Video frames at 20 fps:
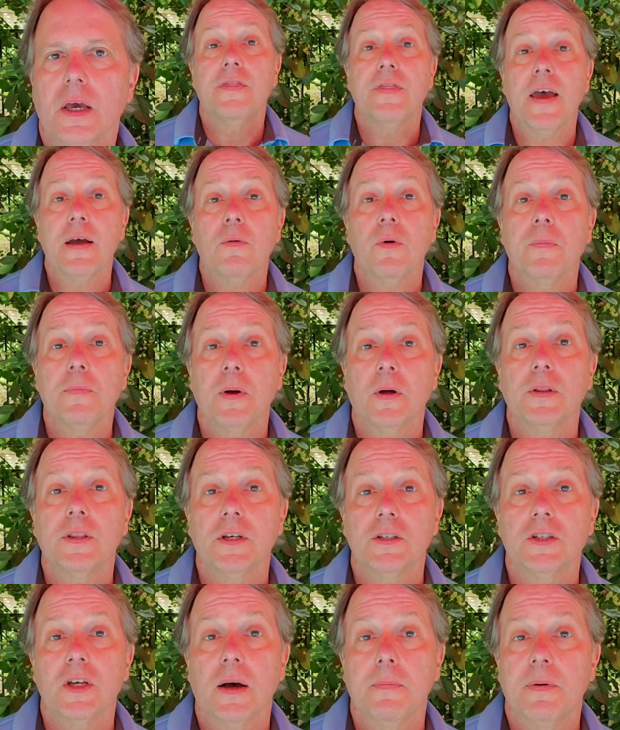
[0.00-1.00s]
They will build
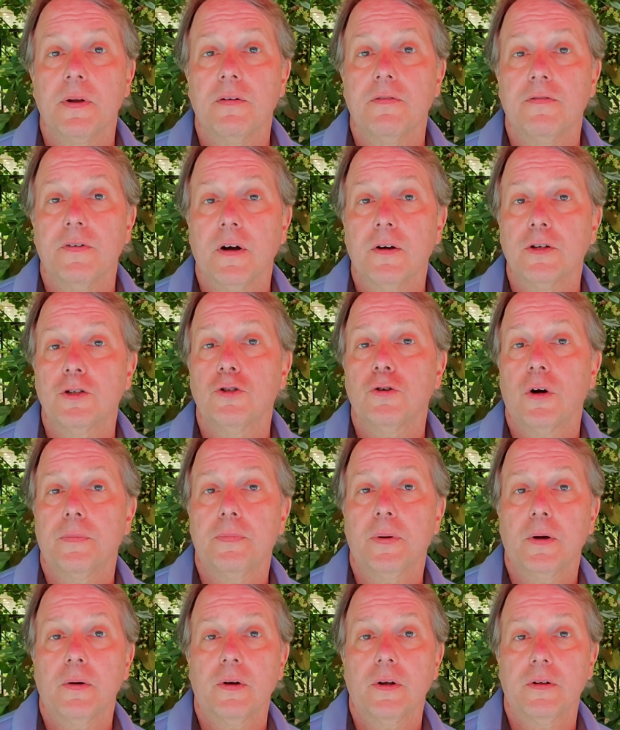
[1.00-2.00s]
this up in a very
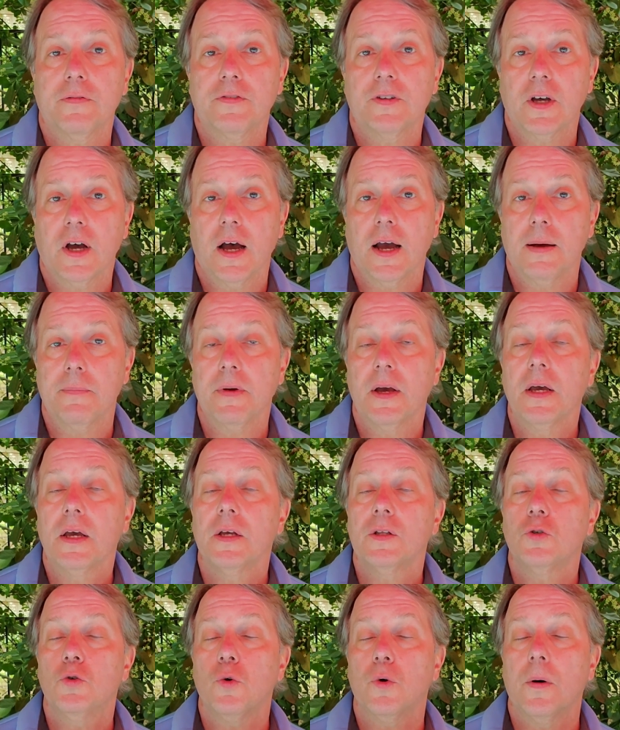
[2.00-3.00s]
short period of time
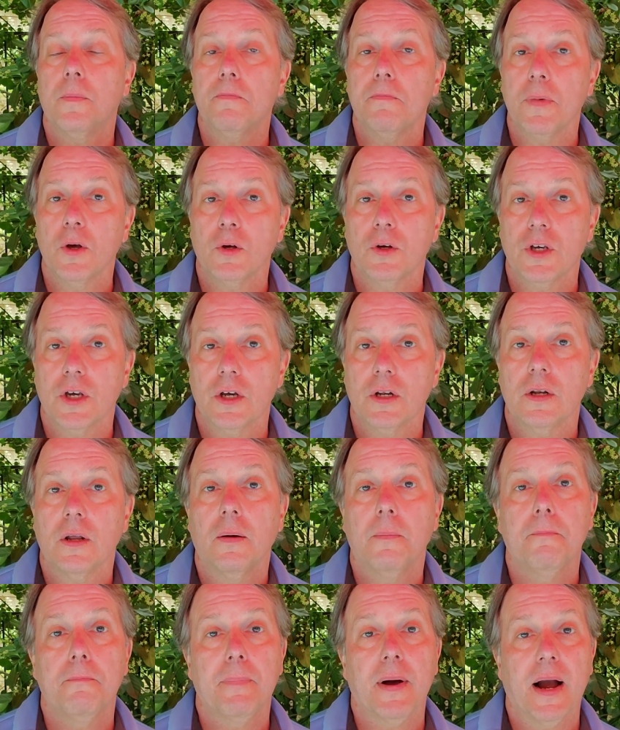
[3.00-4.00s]
to a million
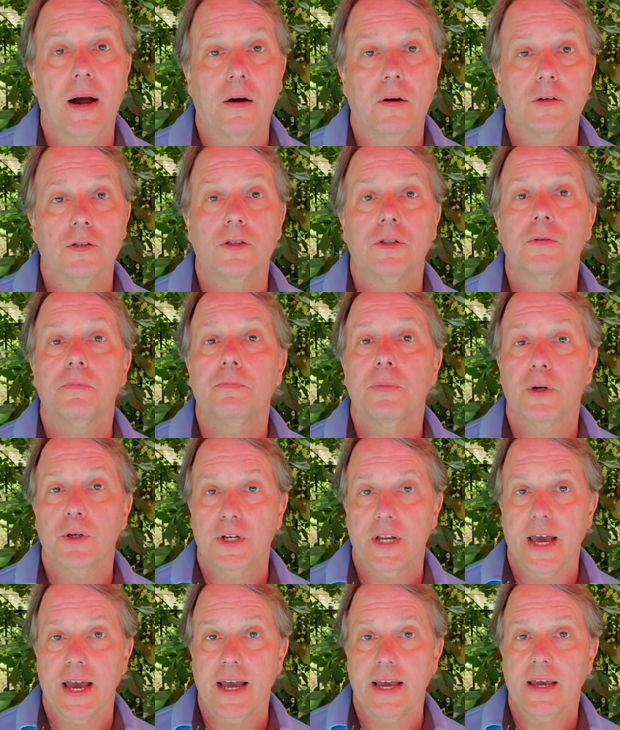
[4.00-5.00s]
barrels per
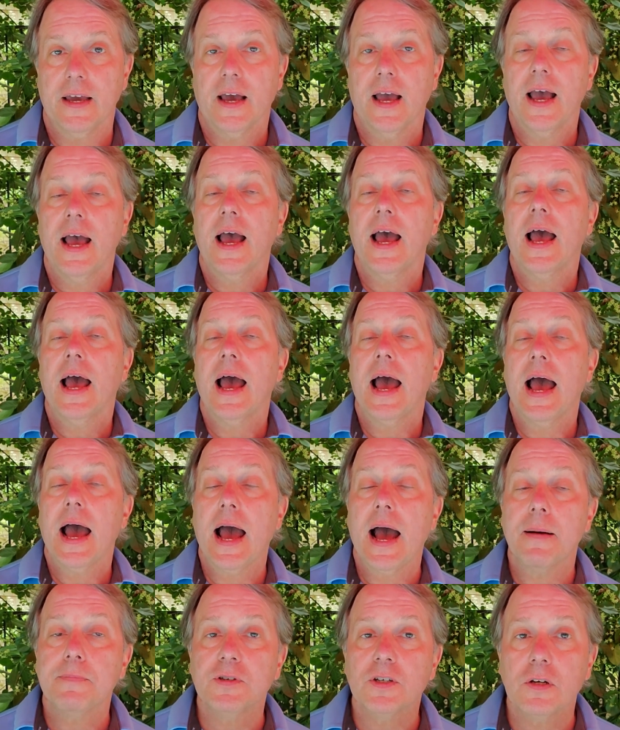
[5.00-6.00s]
day.
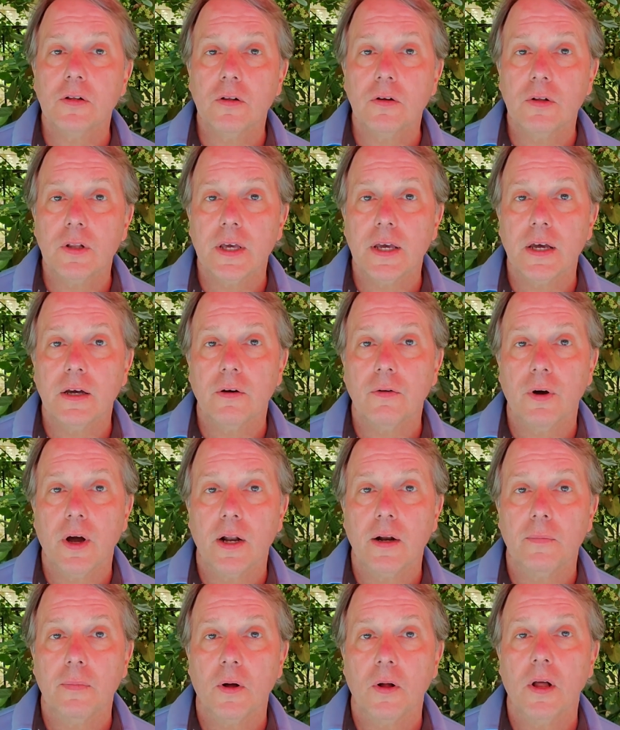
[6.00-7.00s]
Absolutely
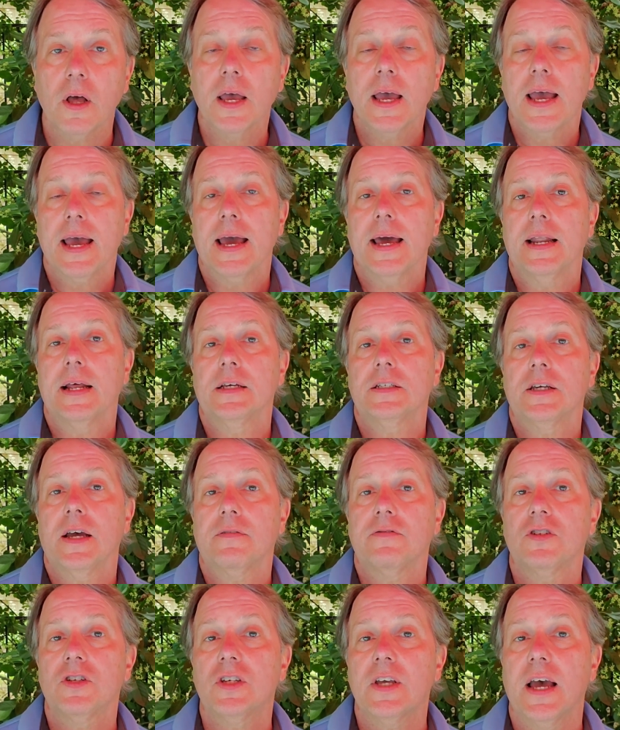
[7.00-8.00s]
incredible. And as
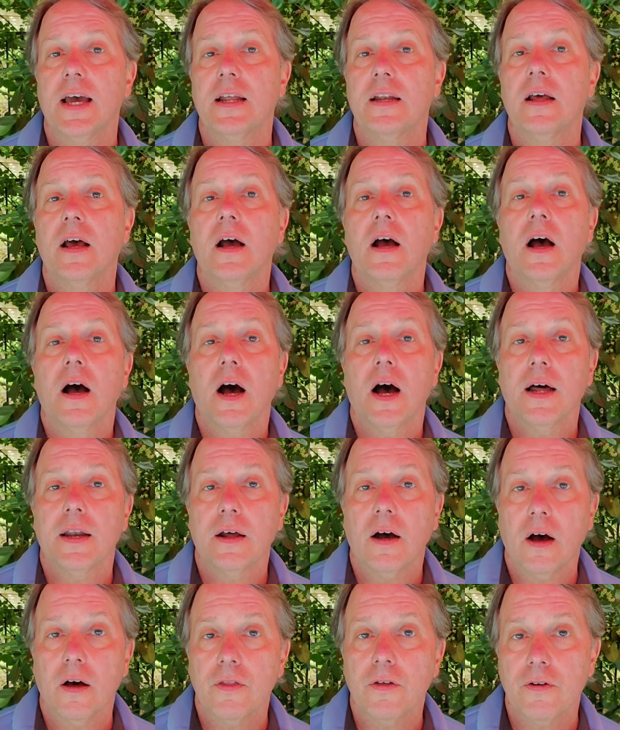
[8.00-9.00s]
I've said
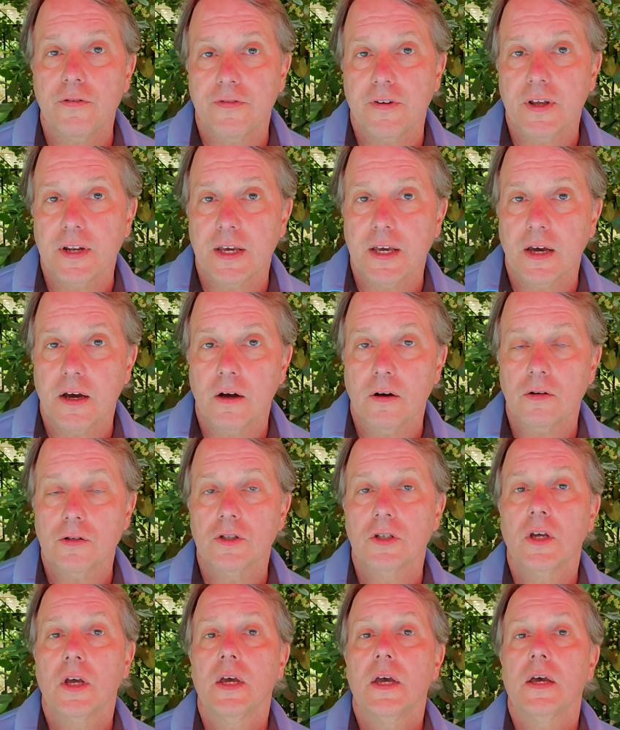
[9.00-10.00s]
on other
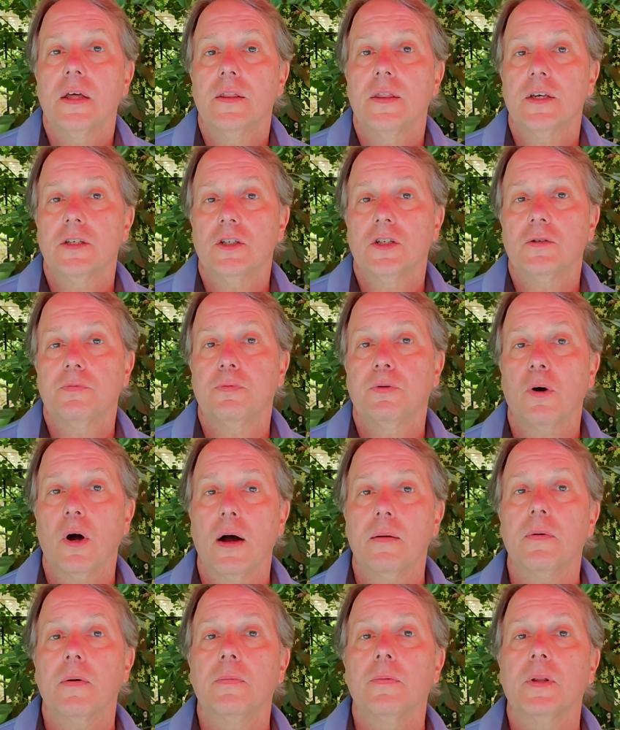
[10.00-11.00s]
videos, this is
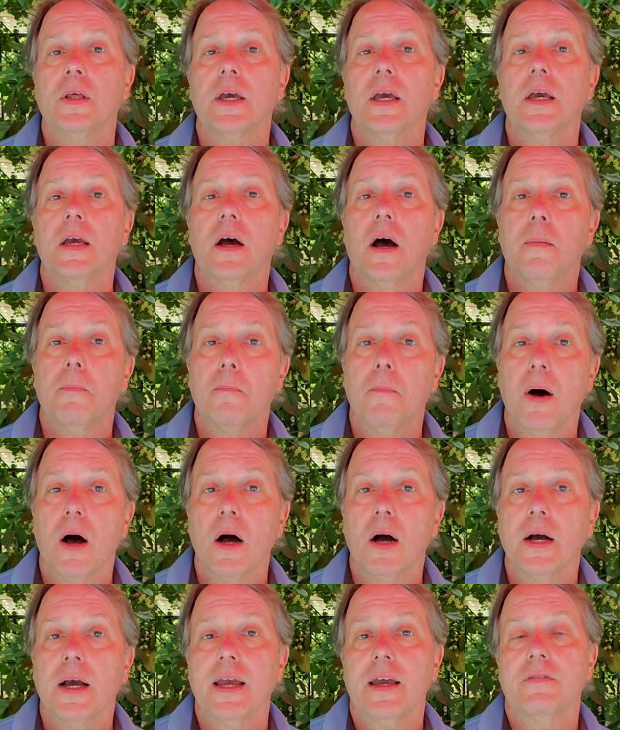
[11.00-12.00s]
probably
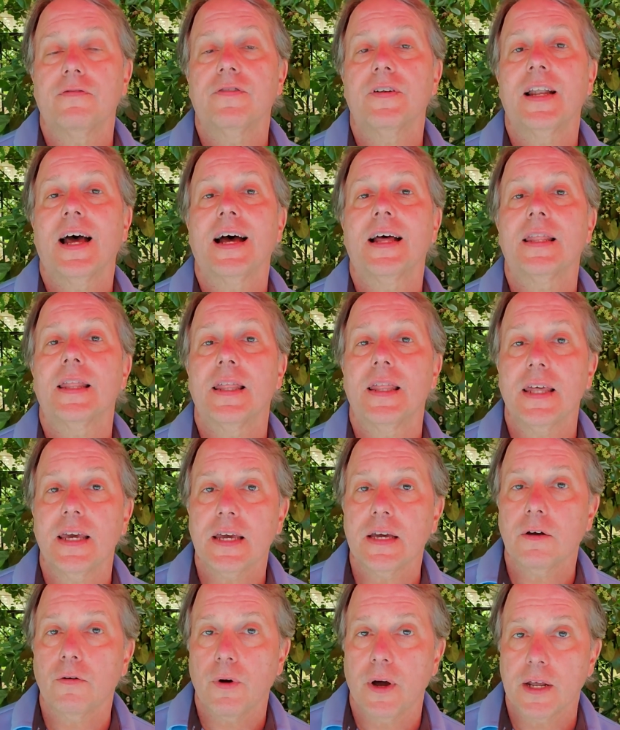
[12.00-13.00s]
among, if not
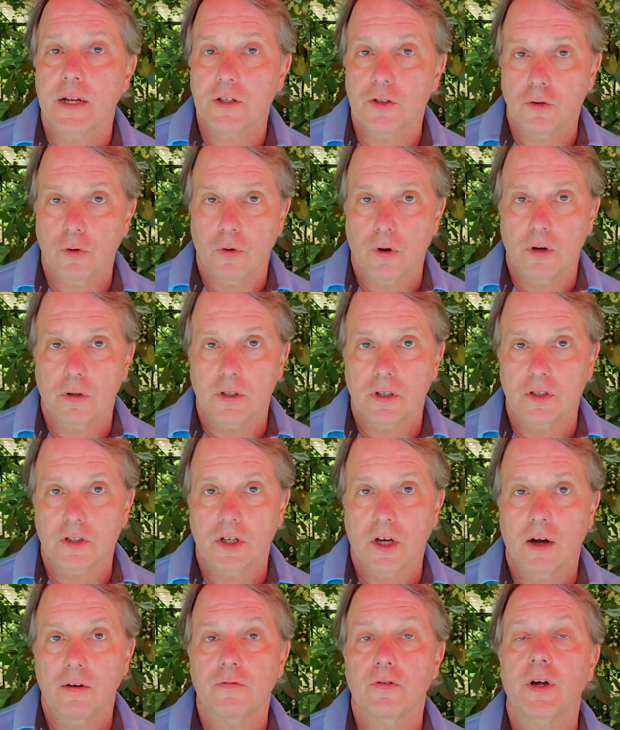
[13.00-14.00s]
the greatest oil
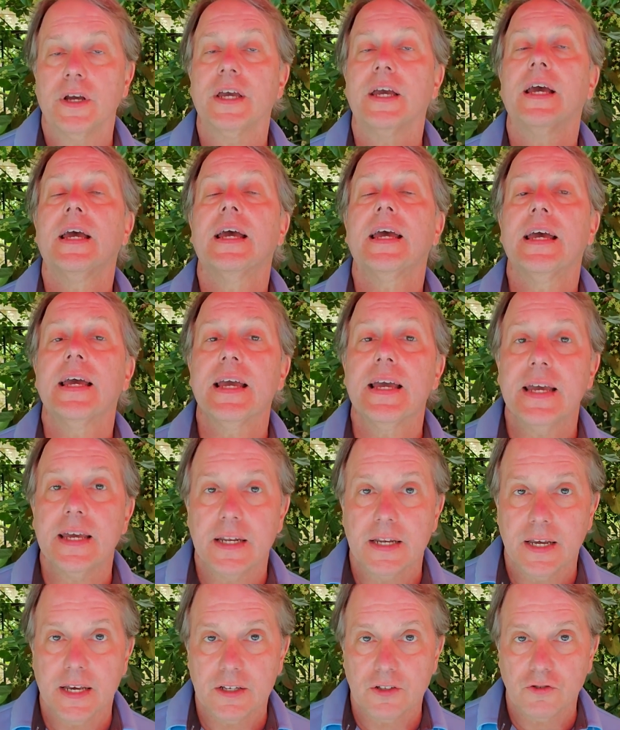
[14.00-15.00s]
discovery
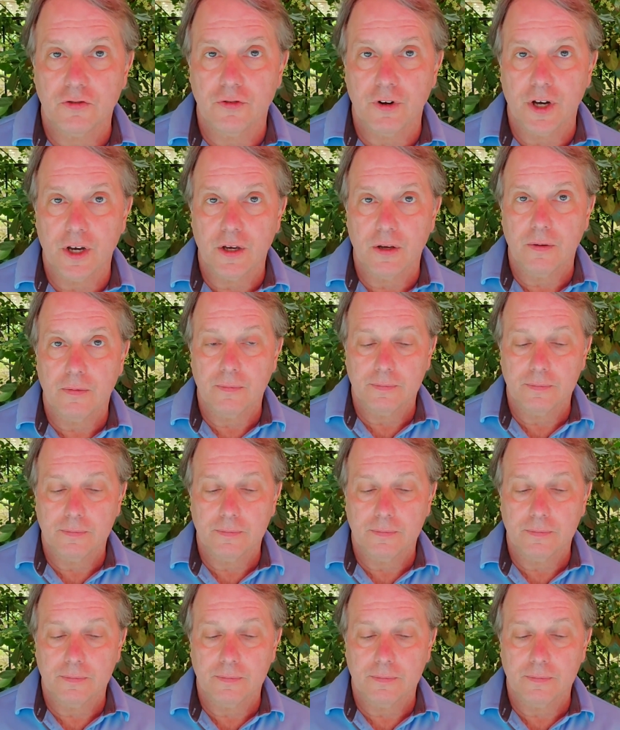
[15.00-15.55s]
in history.